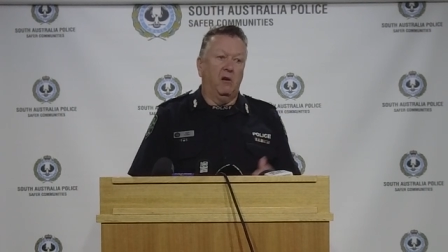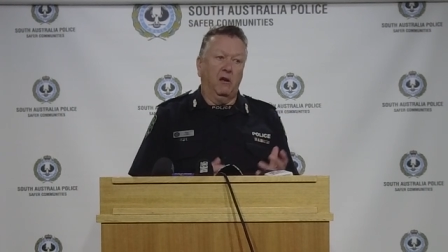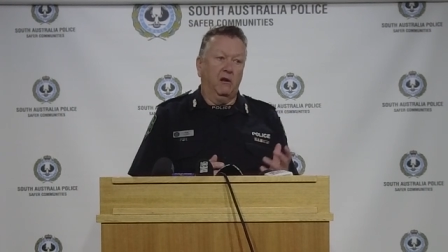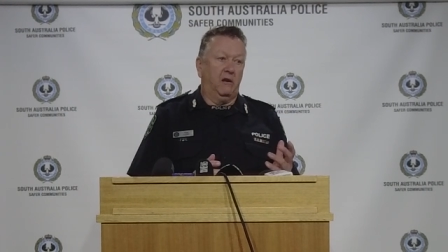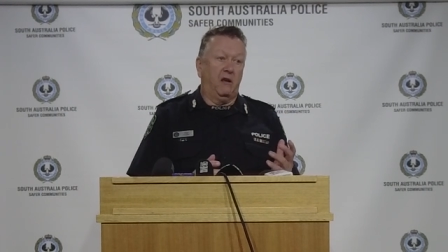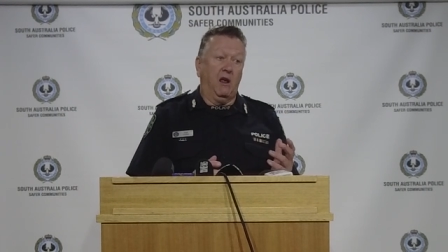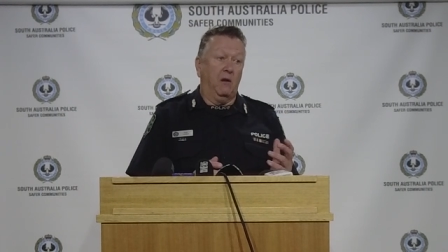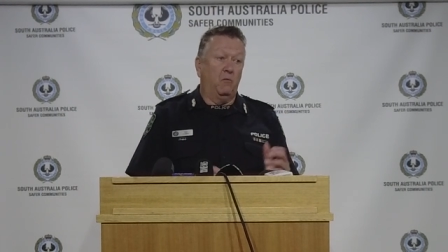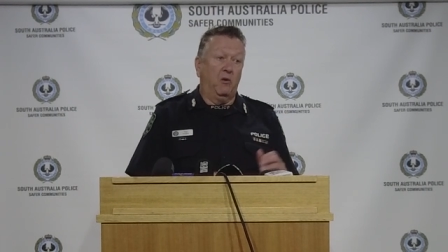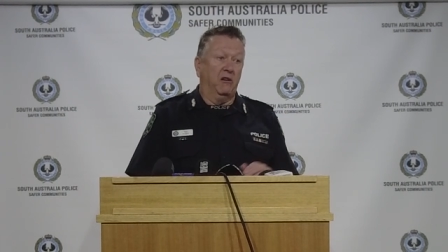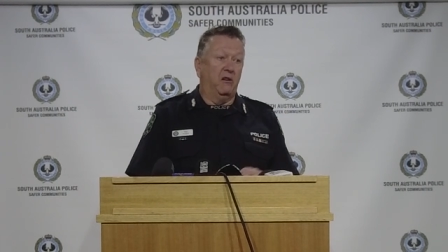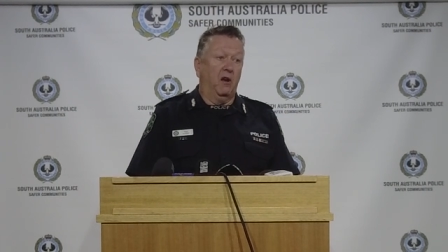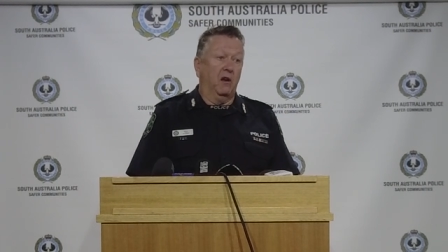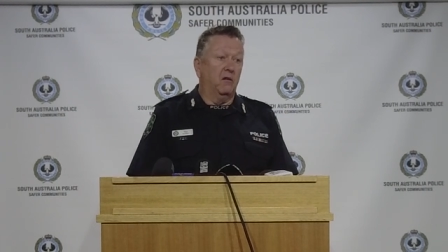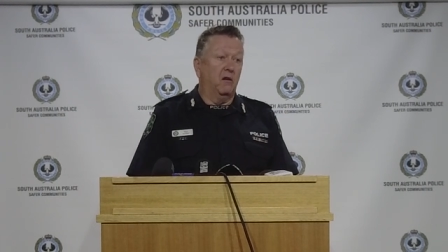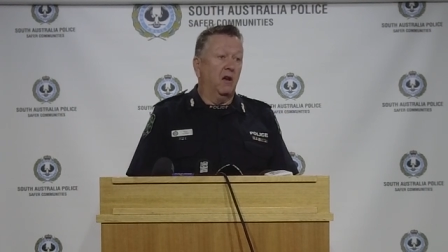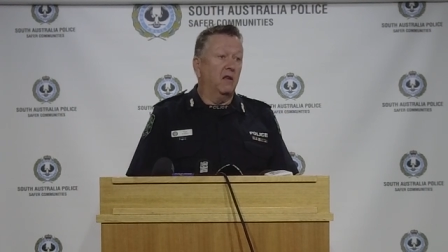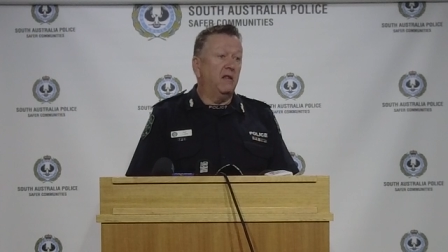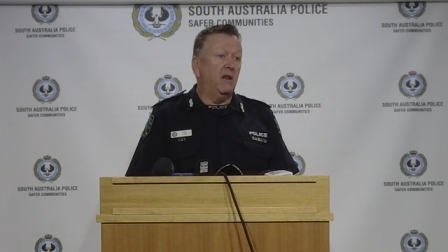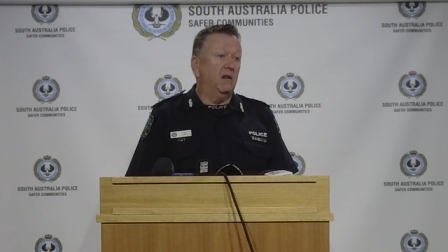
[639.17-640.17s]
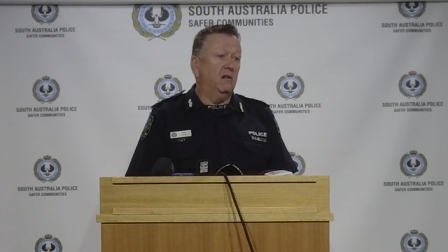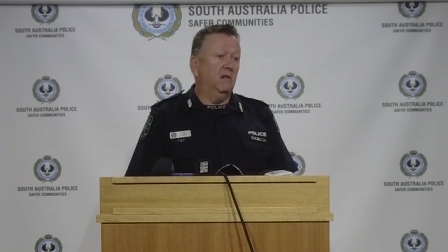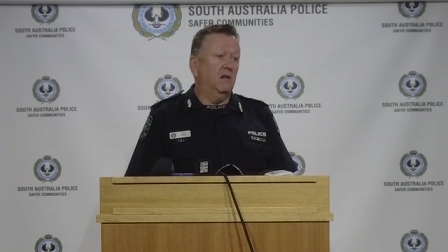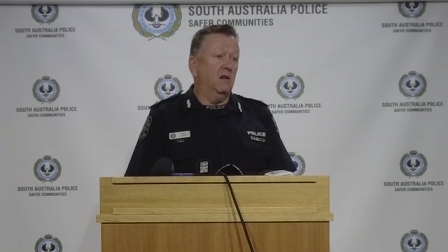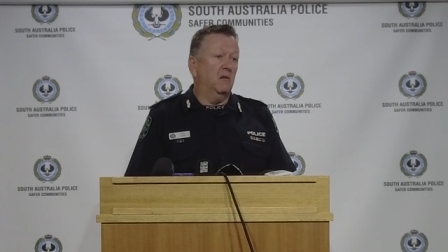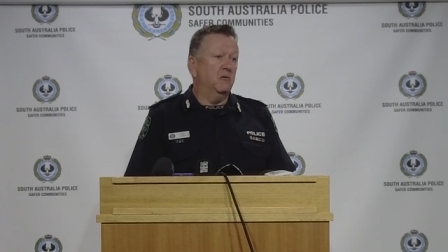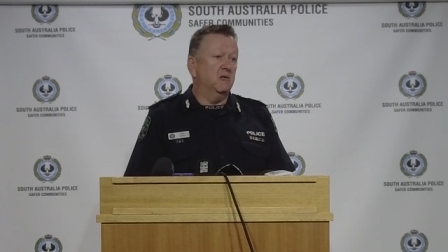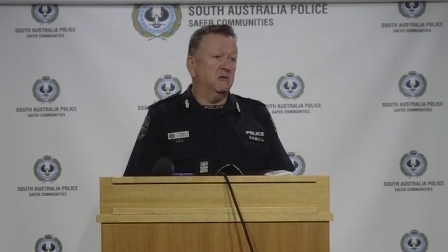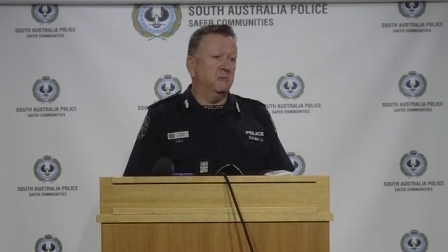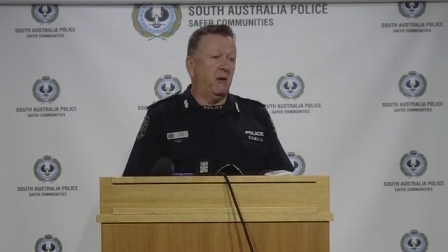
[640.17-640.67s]
Again, we don't know that.
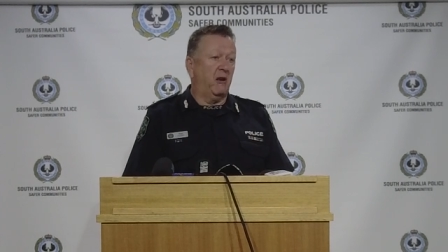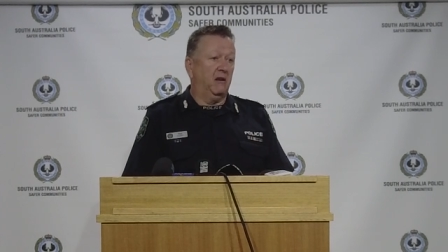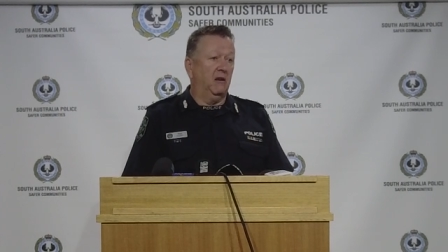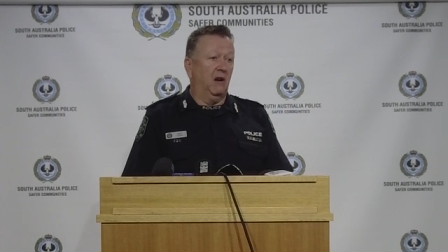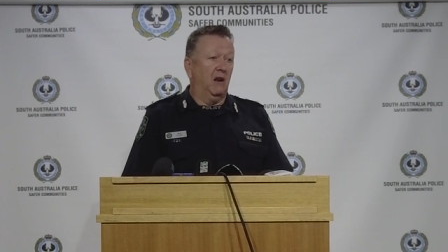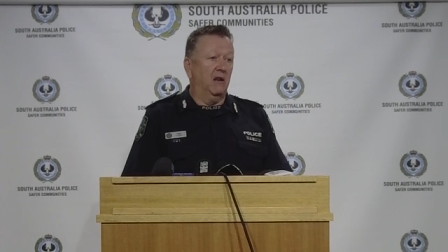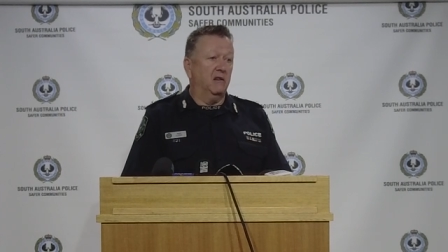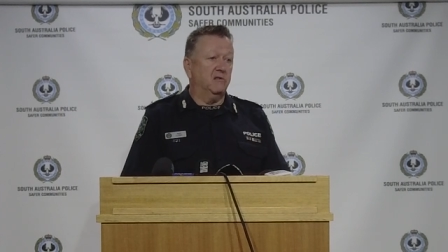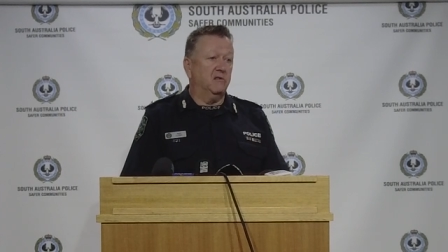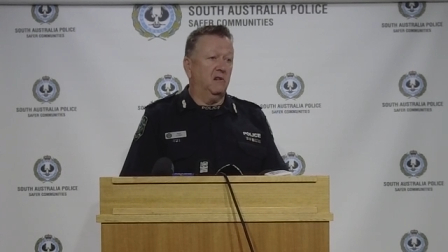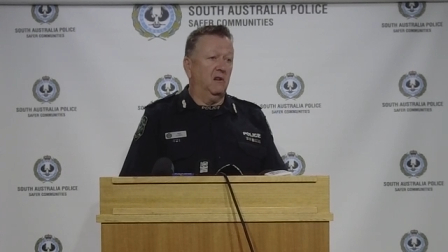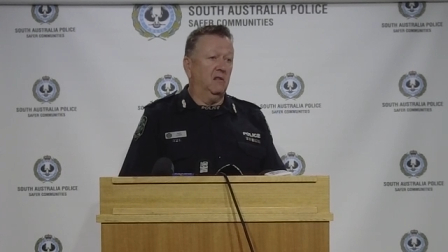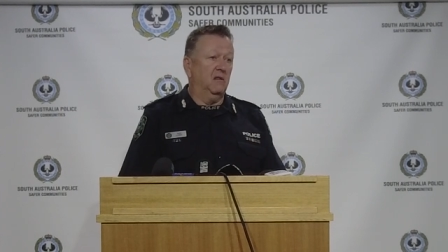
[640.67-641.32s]
There'll be speculation,